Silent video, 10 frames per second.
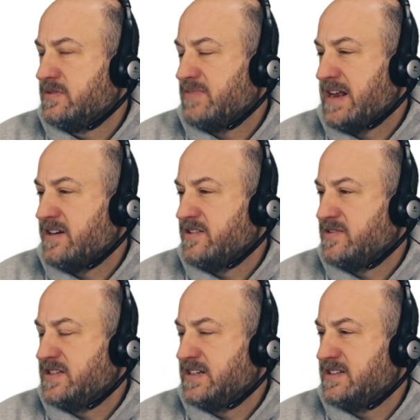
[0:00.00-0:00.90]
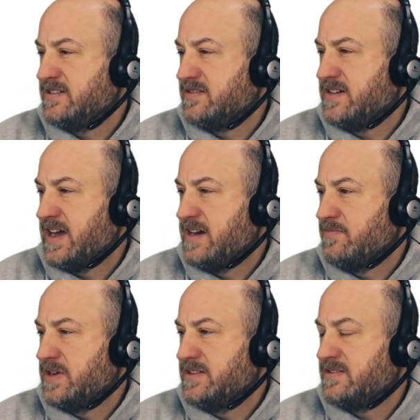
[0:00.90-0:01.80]
I don't know, 6 or 9
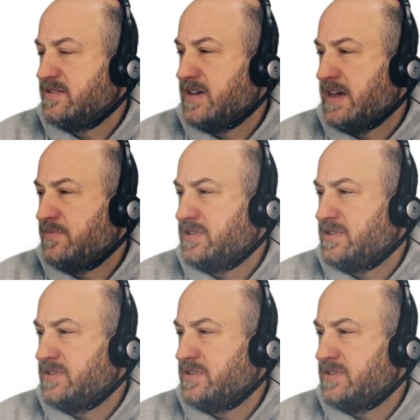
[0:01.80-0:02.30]
months. So I'm still